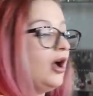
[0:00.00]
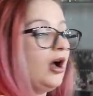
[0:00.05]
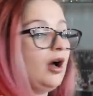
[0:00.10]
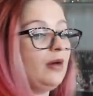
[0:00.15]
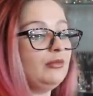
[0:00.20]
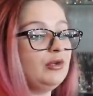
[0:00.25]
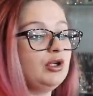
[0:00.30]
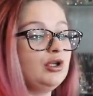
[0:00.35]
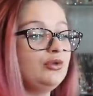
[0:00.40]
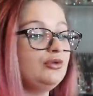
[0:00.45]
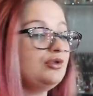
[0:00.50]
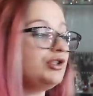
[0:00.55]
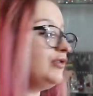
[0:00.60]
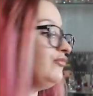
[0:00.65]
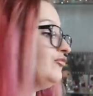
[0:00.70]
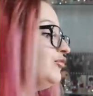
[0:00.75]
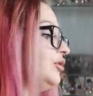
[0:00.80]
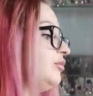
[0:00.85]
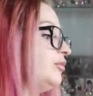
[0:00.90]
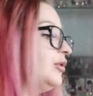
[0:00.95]
I'm
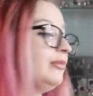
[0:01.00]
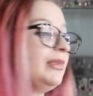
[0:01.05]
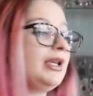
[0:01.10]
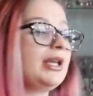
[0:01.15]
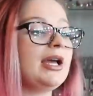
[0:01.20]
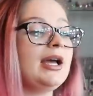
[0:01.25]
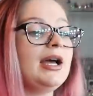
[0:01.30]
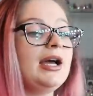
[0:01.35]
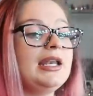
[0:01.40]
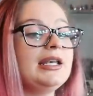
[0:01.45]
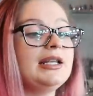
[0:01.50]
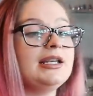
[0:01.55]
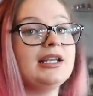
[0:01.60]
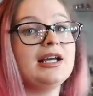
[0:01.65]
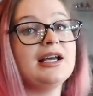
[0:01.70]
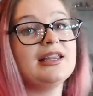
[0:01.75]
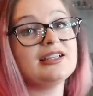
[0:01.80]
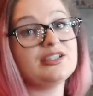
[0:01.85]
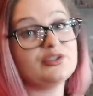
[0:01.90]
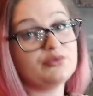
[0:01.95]
losing room on my can, and
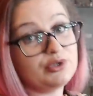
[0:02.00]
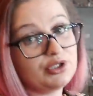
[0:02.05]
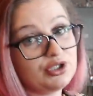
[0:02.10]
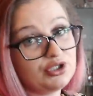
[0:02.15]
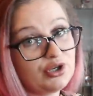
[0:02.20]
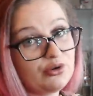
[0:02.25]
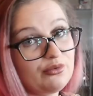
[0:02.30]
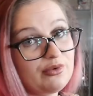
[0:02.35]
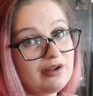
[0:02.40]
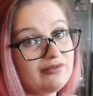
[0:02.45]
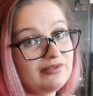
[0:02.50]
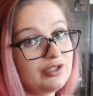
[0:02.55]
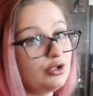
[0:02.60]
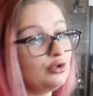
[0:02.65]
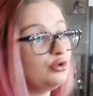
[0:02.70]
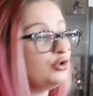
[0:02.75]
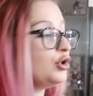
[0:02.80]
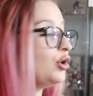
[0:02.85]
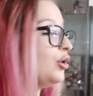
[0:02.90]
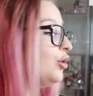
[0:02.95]
now that's when you know we're having a
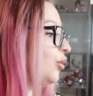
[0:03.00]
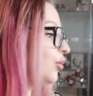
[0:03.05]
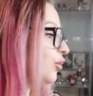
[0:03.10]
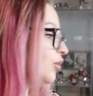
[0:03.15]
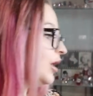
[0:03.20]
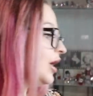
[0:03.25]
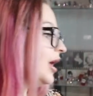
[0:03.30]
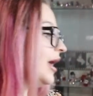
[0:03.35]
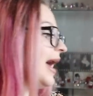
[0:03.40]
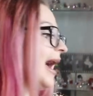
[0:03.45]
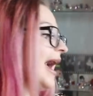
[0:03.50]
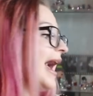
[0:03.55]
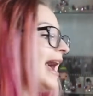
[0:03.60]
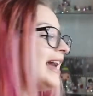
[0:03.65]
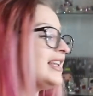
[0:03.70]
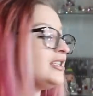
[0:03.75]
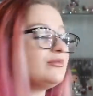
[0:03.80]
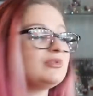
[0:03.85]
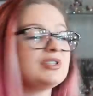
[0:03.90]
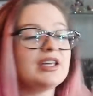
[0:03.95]
good haul
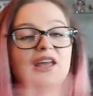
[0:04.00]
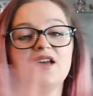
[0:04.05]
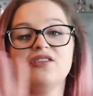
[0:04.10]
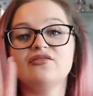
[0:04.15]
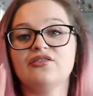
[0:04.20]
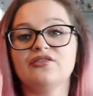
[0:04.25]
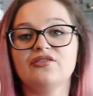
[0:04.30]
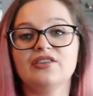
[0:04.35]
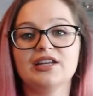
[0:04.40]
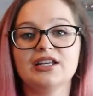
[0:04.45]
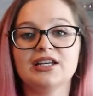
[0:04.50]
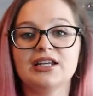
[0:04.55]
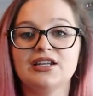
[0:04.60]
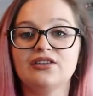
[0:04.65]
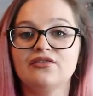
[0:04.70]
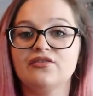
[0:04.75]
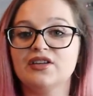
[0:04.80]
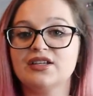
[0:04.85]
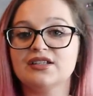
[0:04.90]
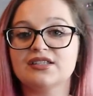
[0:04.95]
add them to everything and
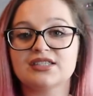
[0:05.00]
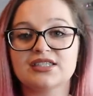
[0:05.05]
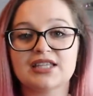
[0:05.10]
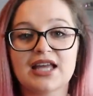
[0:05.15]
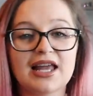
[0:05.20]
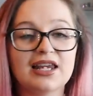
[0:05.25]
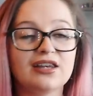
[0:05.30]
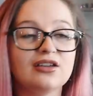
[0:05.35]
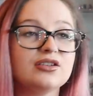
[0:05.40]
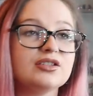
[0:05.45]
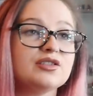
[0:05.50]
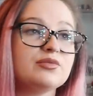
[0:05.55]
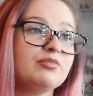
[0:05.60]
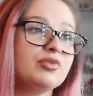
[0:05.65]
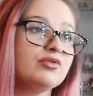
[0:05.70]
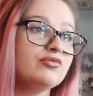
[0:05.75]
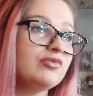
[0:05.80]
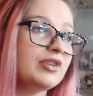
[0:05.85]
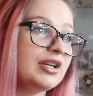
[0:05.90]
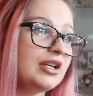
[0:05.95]
anything salads
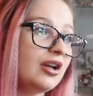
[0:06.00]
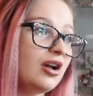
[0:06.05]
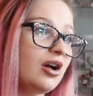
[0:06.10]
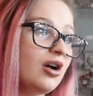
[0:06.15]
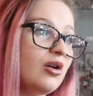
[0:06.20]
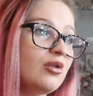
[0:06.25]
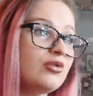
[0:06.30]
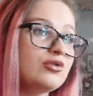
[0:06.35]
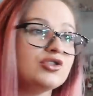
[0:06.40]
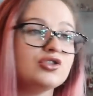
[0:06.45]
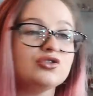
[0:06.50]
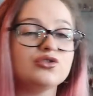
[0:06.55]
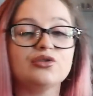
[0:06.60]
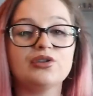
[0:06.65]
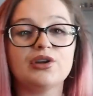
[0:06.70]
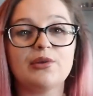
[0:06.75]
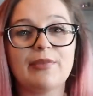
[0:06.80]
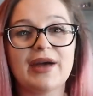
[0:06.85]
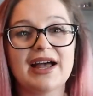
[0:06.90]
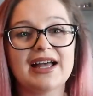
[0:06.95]
burritos you're
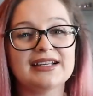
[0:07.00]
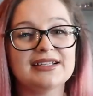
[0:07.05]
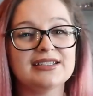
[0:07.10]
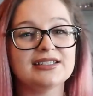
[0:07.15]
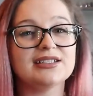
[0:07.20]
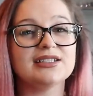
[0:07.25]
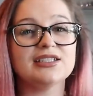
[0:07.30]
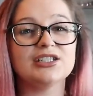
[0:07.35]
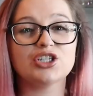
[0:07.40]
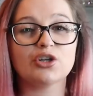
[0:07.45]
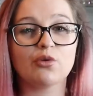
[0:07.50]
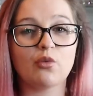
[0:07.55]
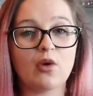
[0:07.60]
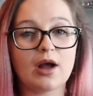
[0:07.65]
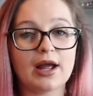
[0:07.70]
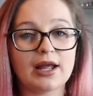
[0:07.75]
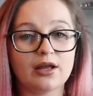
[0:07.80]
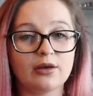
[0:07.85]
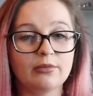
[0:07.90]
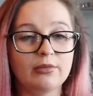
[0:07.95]
doing a pasta dish
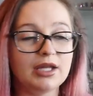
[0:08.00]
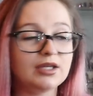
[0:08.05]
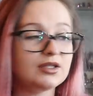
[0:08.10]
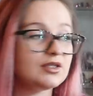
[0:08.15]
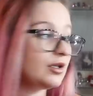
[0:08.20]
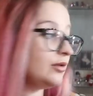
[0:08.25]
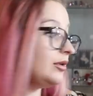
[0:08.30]
whack them in so